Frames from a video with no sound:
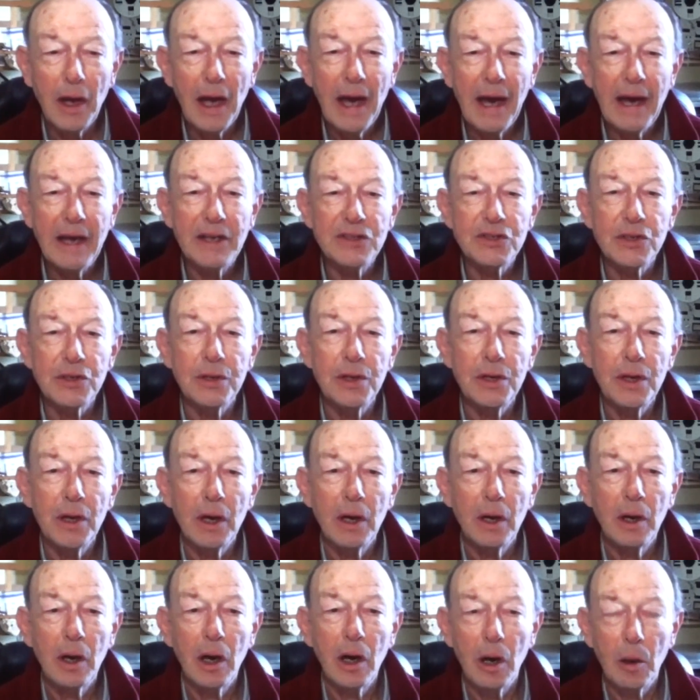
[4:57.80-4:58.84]
as
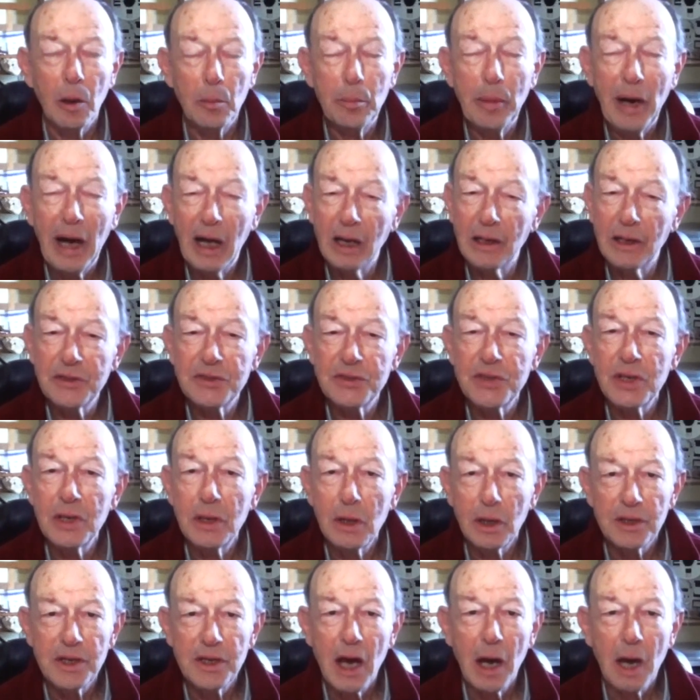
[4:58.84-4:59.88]
a policy
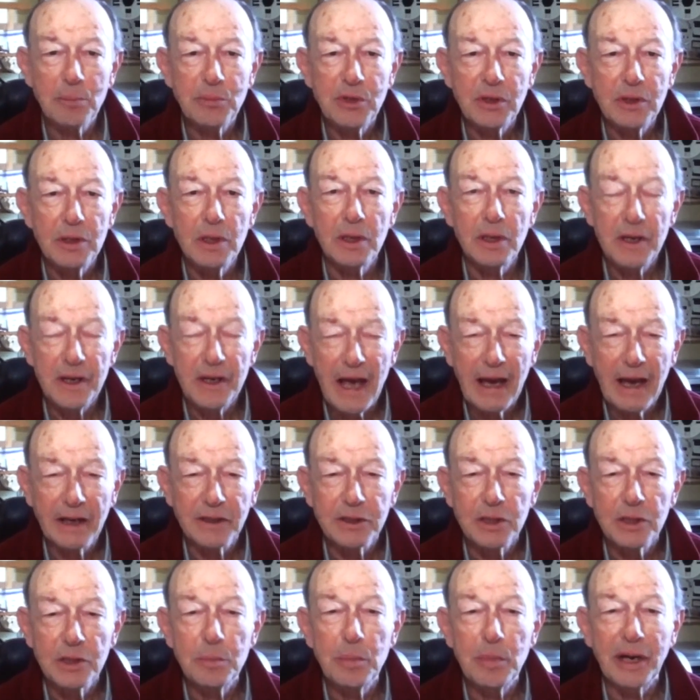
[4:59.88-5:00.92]
adopted and
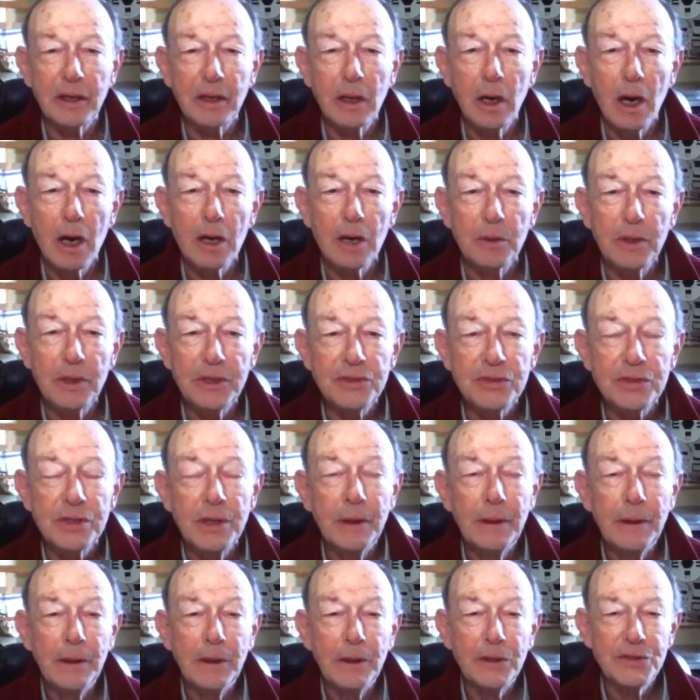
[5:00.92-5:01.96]
enacted by
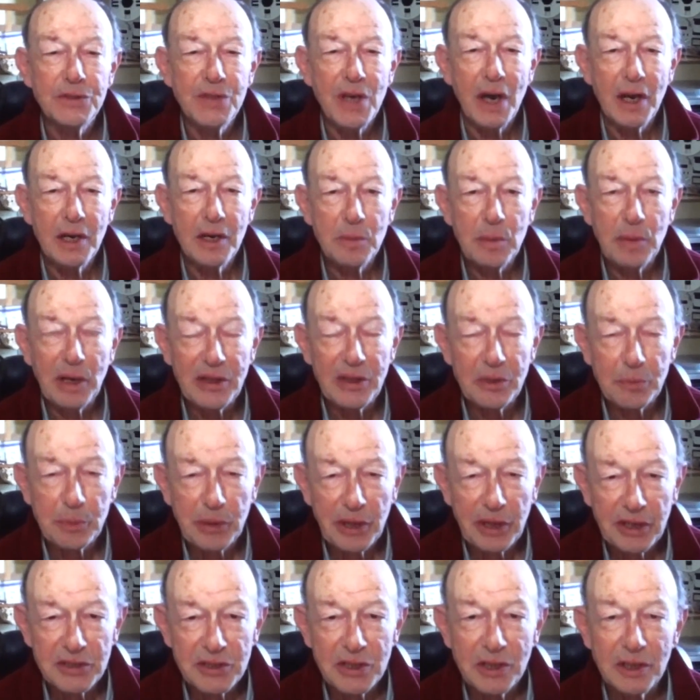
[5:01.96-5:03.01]
Congress, signed by the
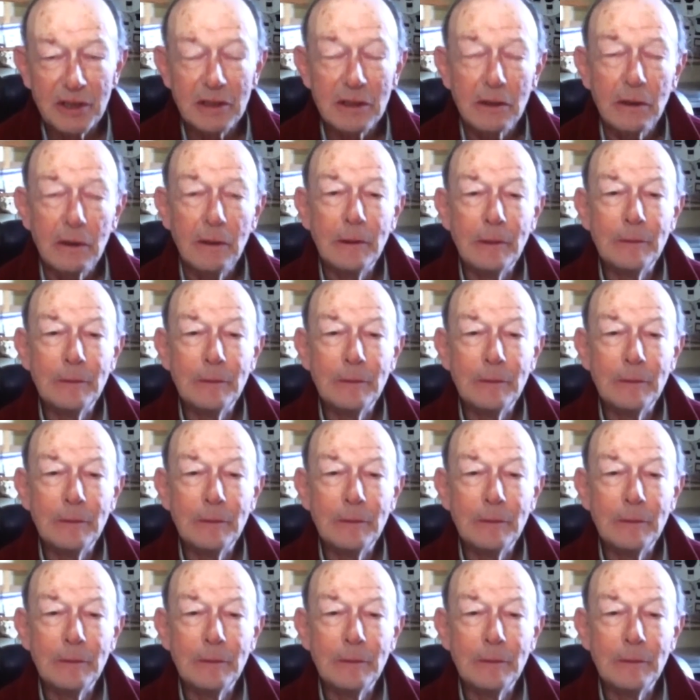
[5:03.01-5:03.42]
President,